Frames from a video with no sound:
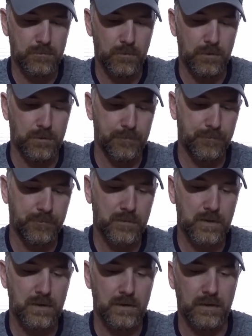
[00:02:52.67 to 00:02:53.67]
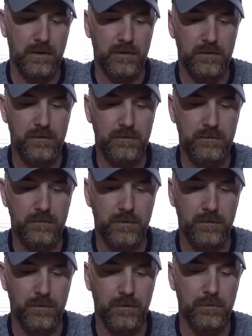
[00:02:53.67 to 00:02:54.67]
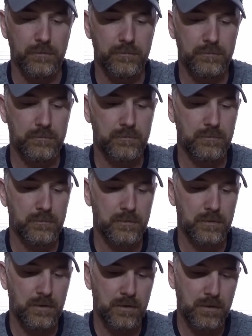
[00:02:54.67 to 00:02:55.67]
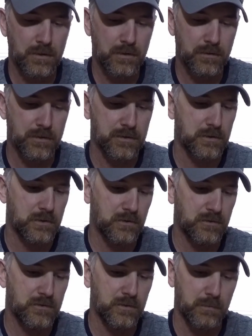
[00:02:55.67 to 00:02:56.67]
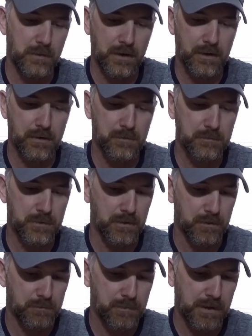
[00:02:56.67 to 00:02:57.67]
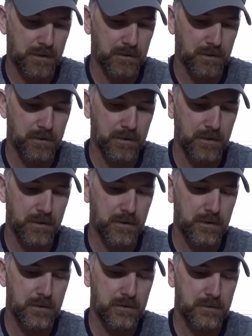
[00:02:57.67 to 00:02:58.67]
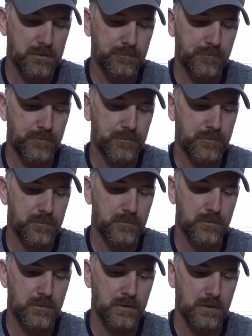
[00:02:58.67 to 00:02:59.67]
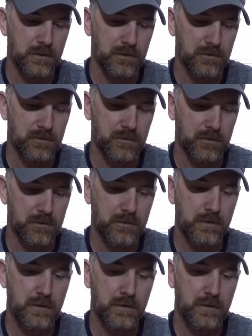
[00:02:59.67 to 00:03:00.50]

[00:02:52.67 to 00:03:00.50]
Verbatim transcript: Well, I guess, I don't know. I think you can still buy them, but back in the day, I used to